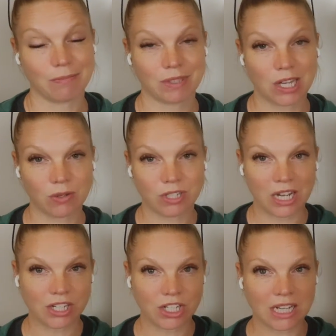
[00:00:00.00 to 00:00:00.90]
So
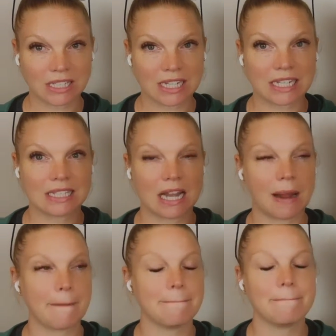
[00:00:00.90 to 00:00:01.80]
Dutch test is an
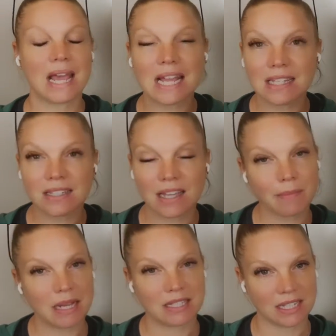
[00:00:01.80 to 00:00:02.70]
amazing,
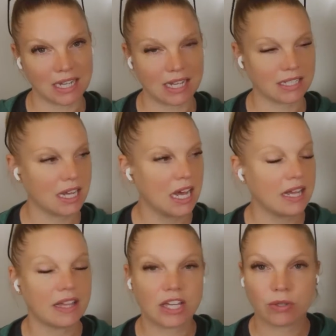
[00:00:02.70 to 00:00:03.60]
amazing test.
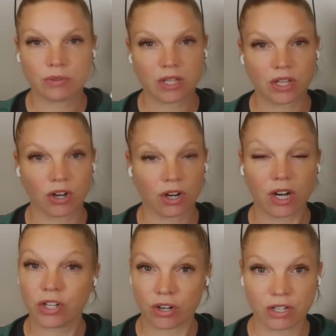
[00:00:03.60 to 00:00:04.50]
They use your
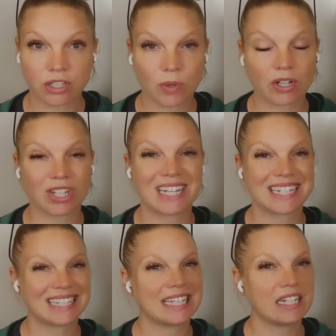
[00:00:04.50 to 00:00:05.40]
urine, so you actually get
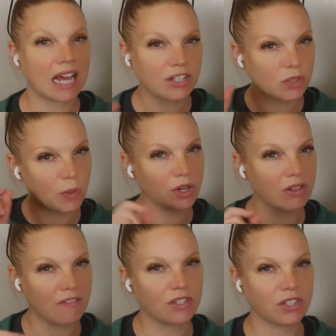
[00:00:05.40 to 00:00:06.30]
to see not just what your
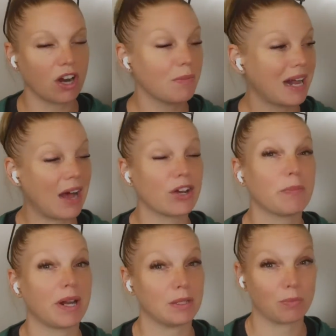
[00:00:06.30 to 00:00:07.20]
levels are, but how your
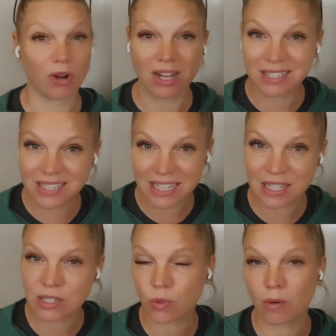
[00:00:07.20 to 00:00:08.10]
body's processing
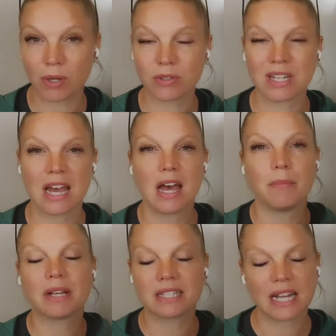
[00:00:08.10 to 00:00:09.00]
these hormones,
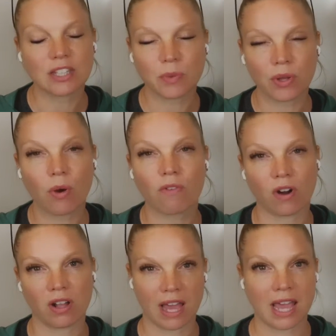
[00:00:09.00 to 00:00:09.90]
because that's where the
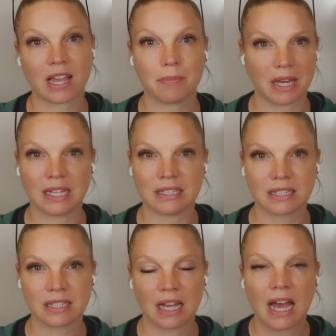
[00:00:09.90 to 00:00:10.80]
overall hangup is.